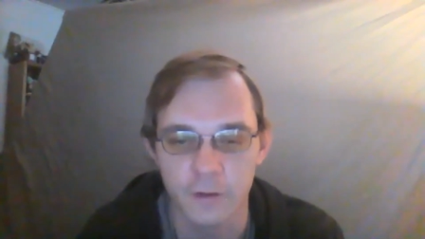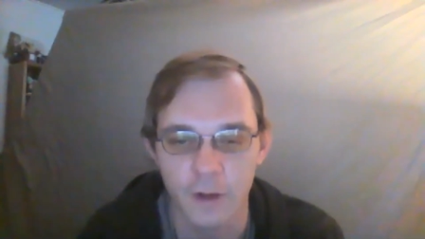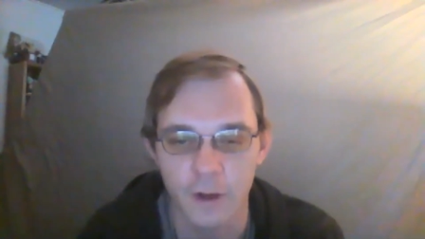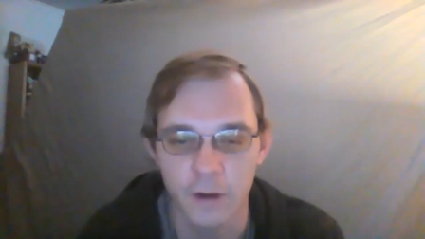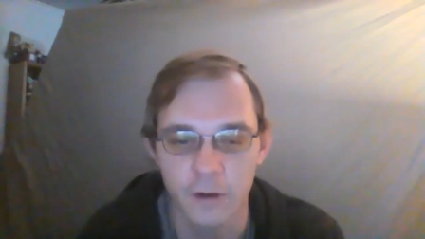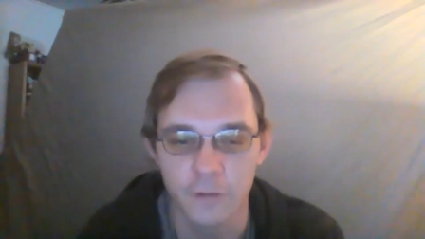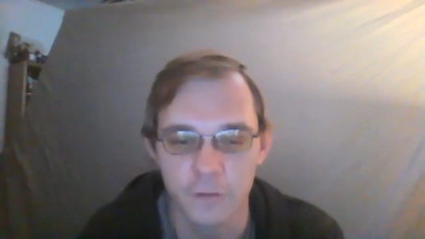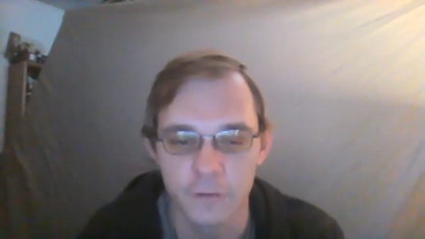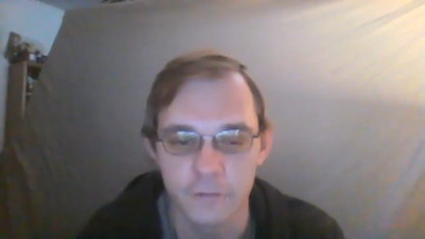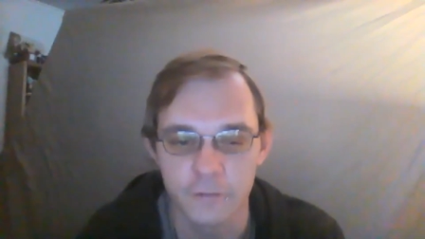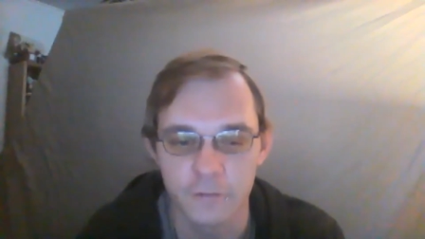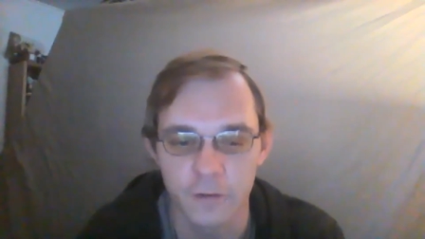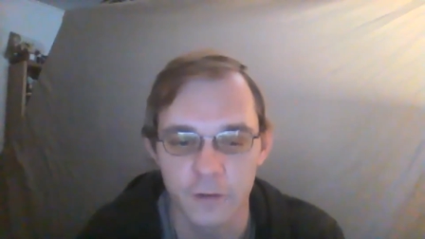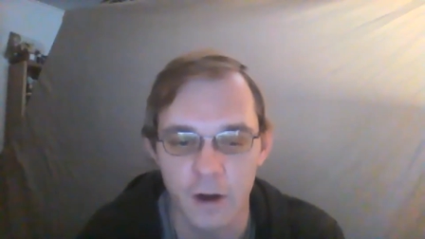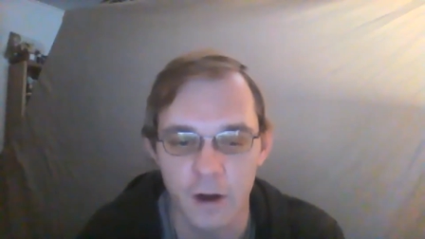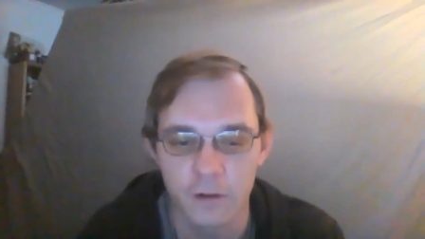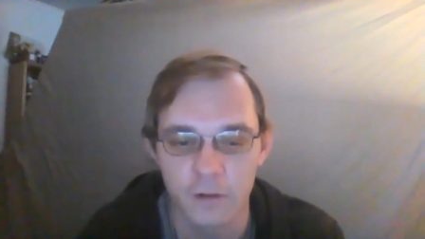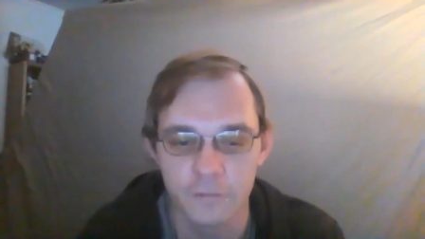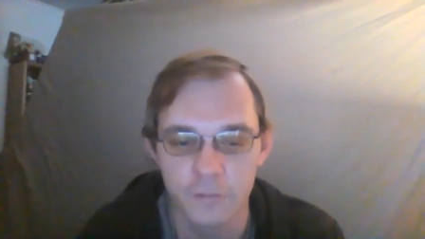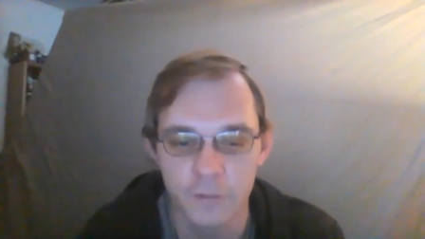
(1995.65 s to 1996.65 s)
I know there's a
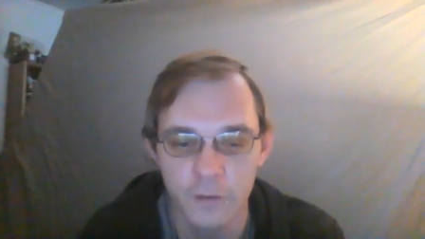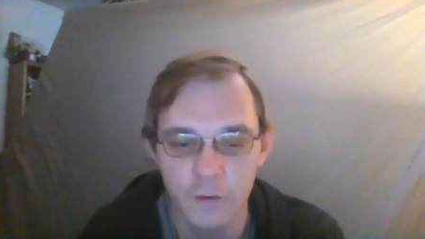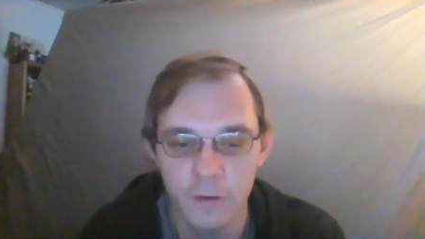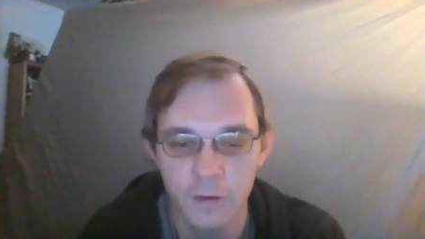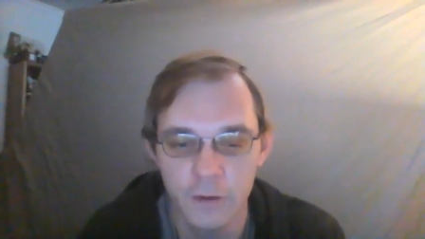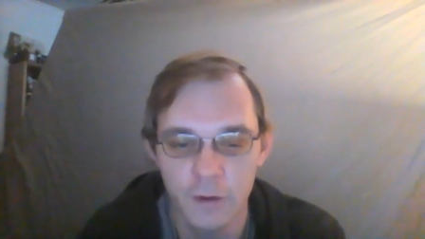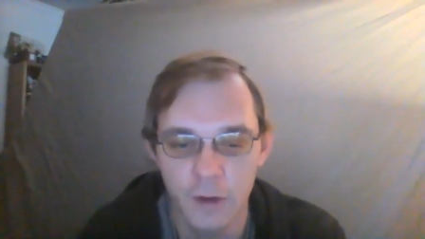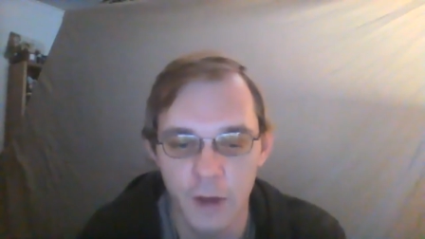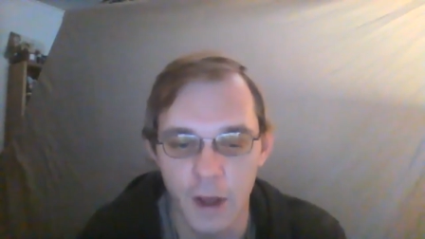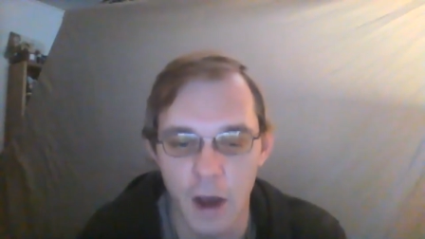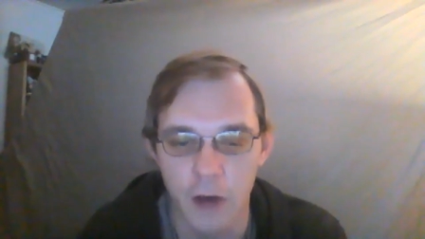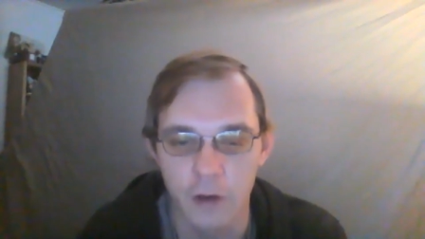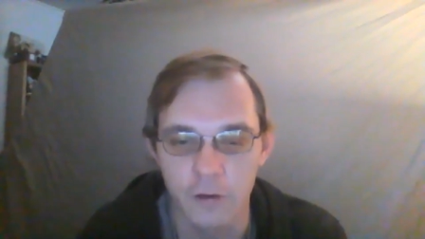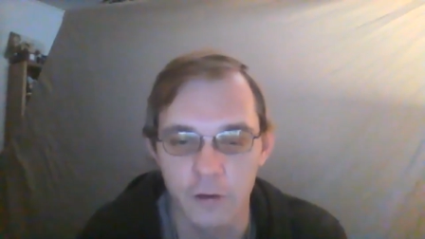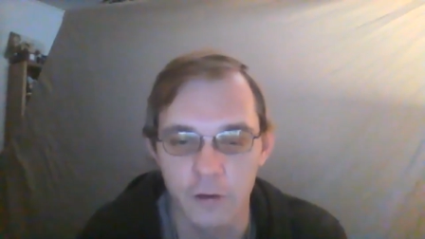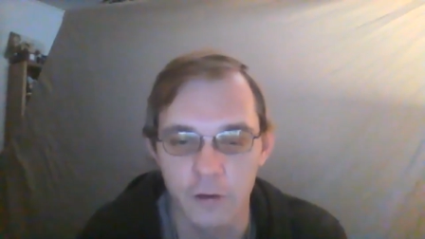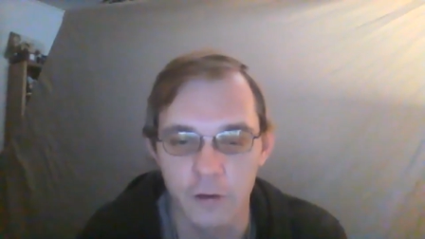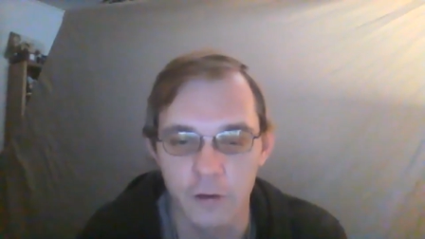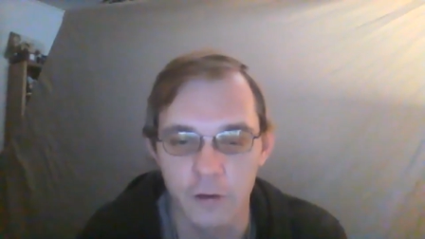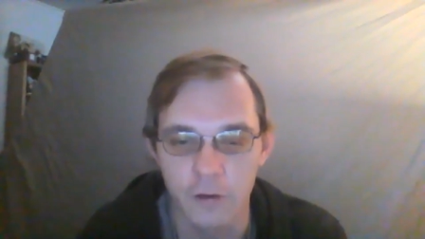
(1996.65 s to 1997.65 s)
lot of
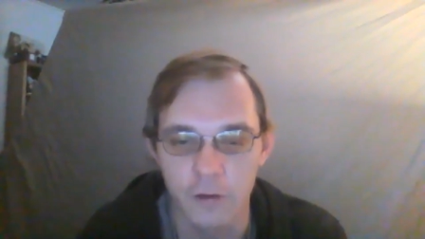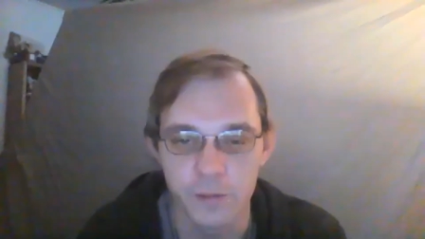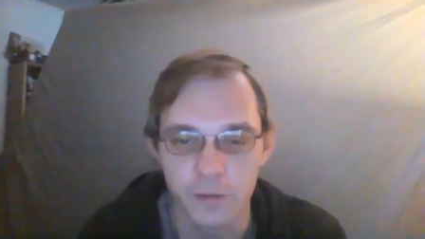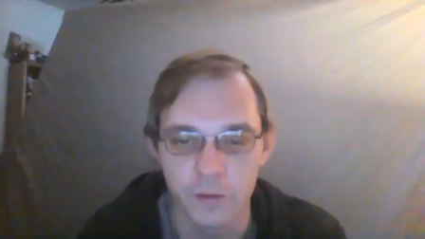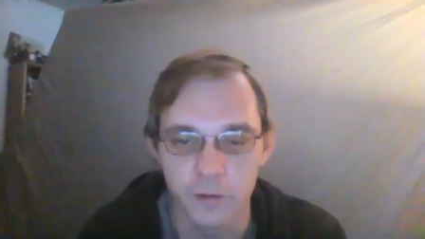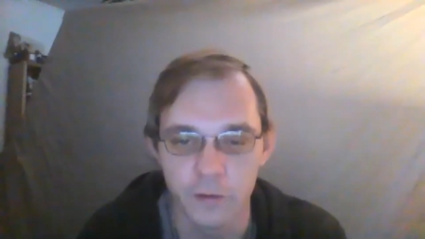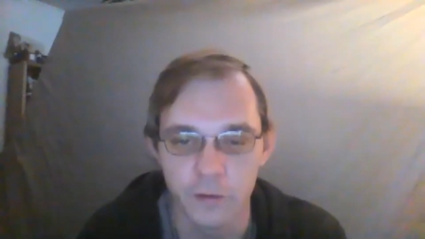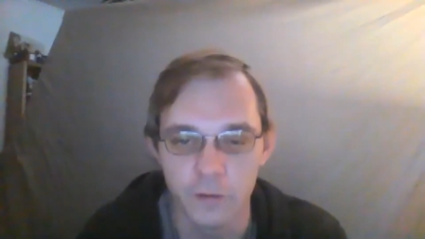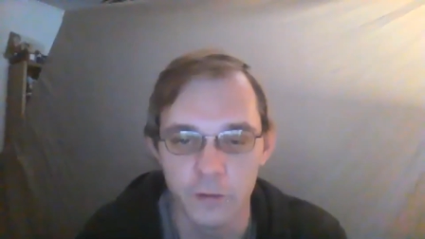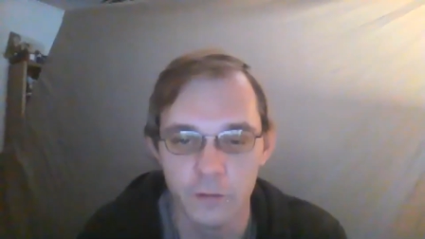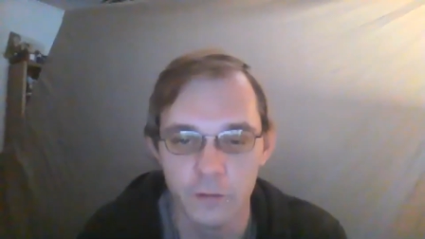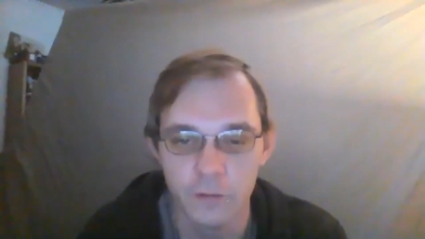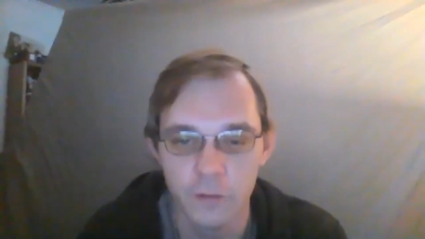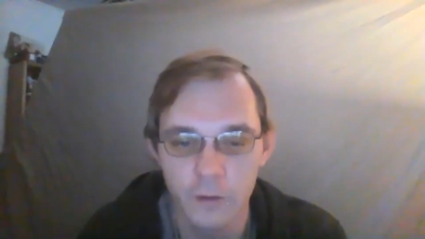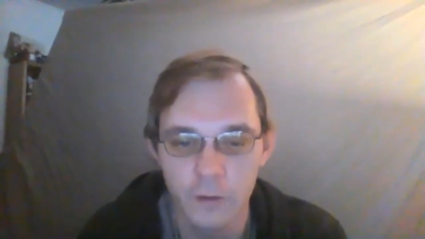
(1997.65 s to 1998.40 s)
elderly people who